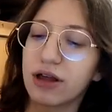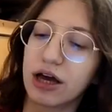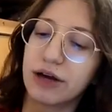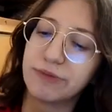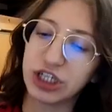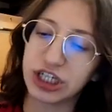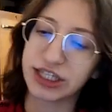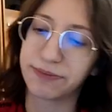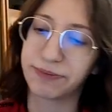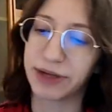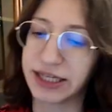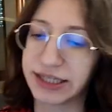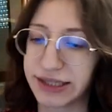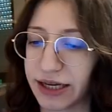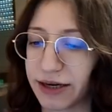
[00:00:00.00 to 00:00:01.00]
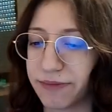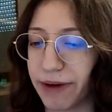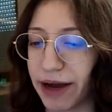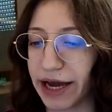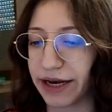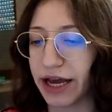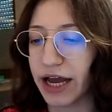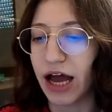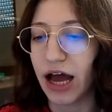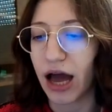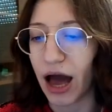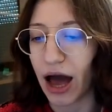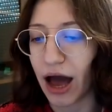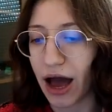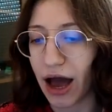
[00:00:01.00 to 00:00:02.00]
Gotham Chess, bless that man.
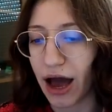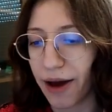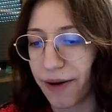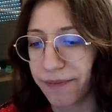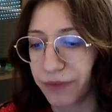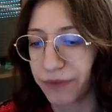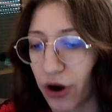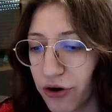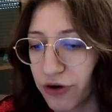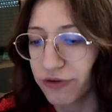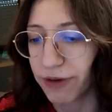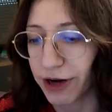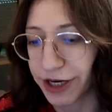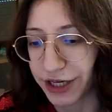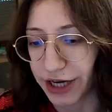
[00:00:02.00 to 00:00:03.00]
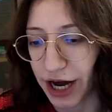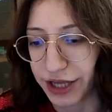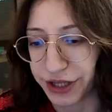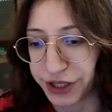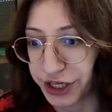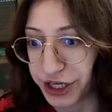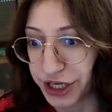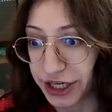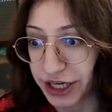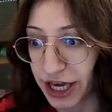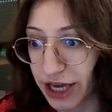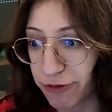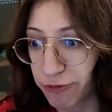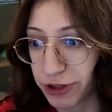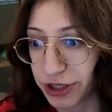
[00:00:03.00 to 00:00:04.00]
Oh my god, he
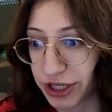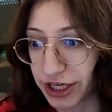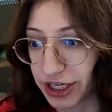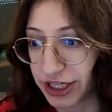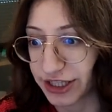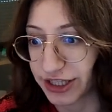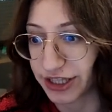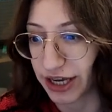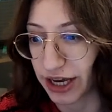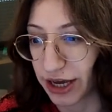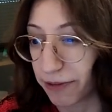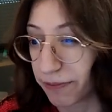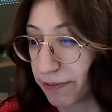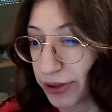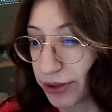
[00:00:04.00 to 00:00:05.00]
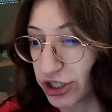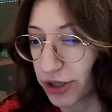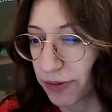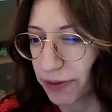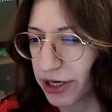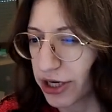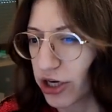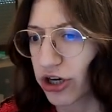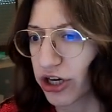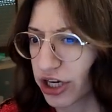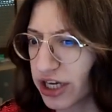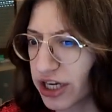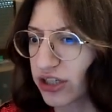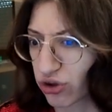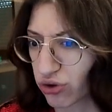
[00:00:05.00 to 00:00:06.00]
came with his bishop here.
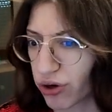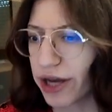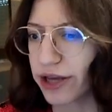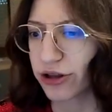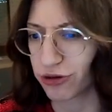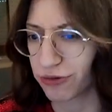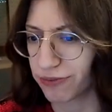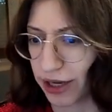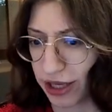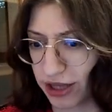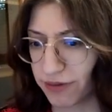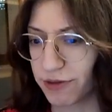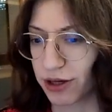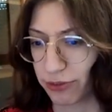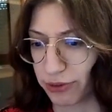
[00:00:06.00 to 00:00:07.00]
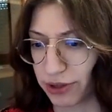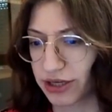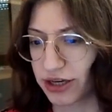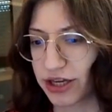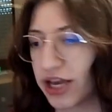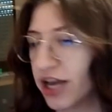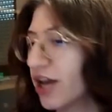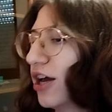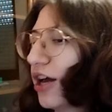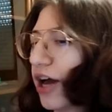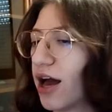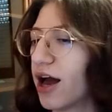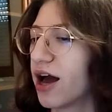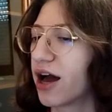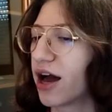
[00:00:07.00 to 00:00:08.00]
He's trying to mate me quickly.
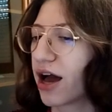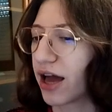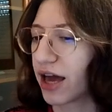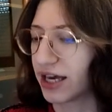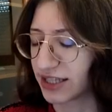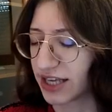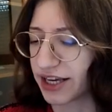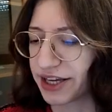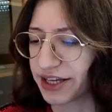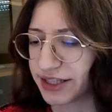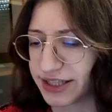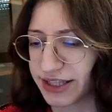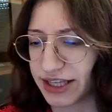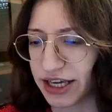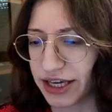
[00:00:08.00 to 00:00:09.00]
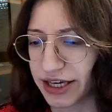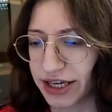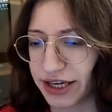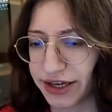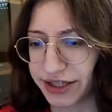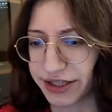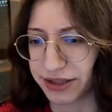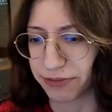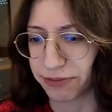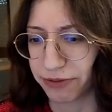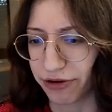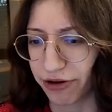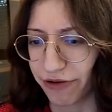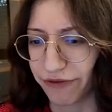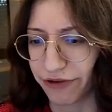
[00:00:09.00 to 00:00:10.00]
As I can see, he is
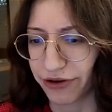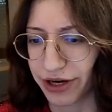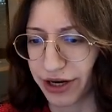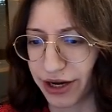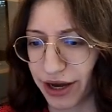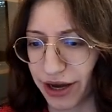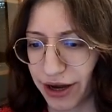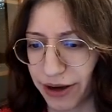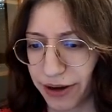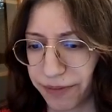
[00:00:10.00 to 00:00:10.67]
very